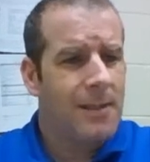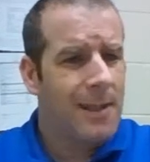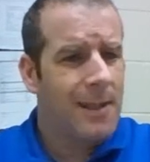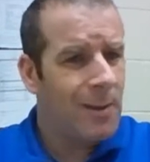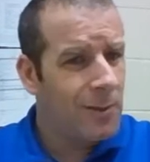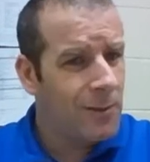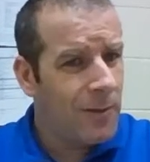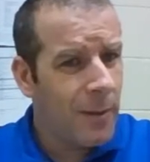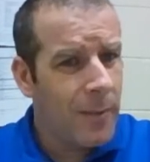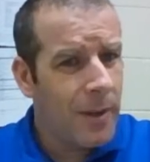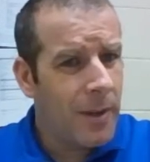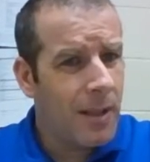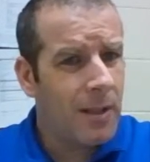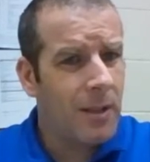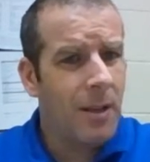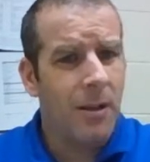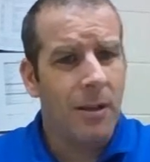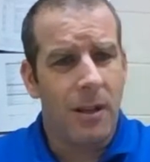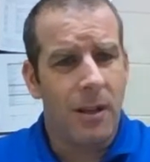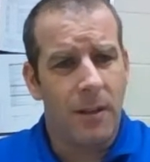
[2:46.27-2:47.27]
Sounds
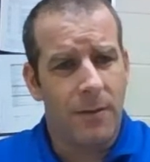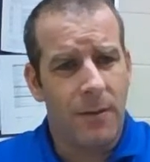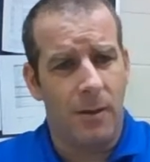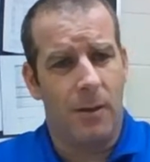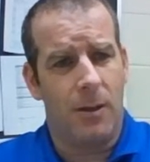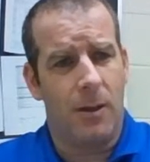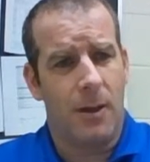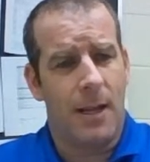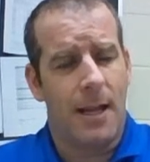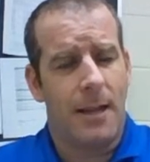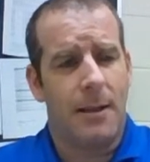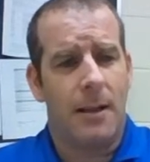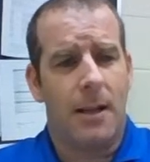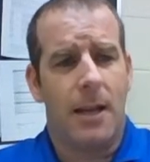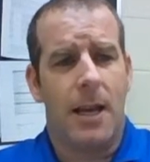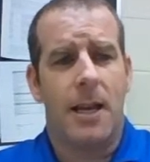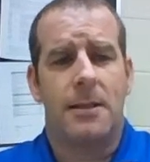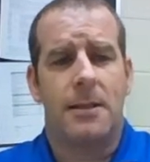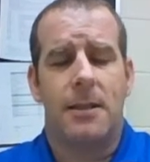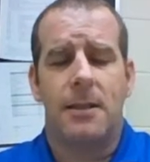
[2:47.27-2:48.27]
familiar? If you look at the
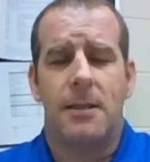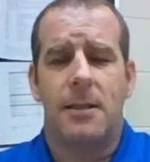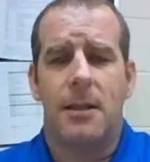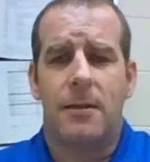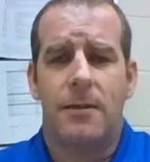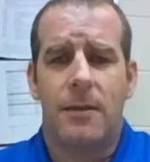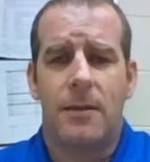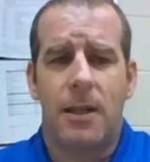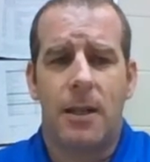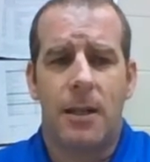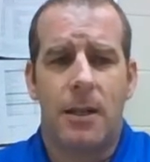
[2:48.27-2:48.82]
cases of